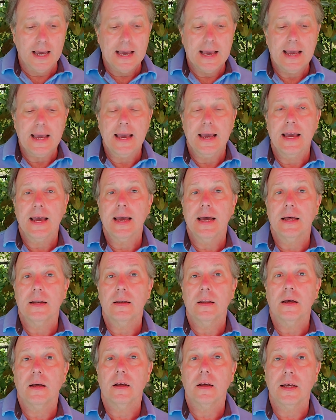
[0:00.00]

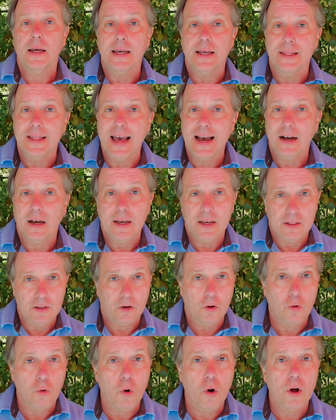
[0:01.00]
and in that in the
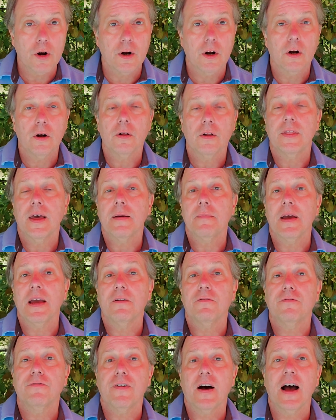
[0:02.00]
quarter they
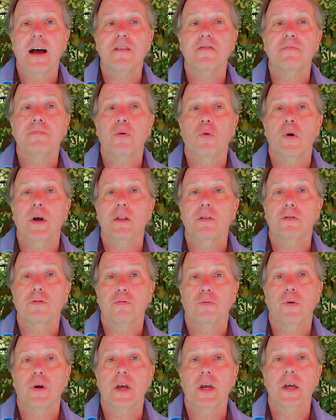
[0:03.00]
made five point
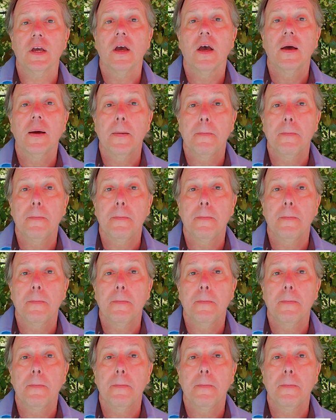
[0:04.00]
three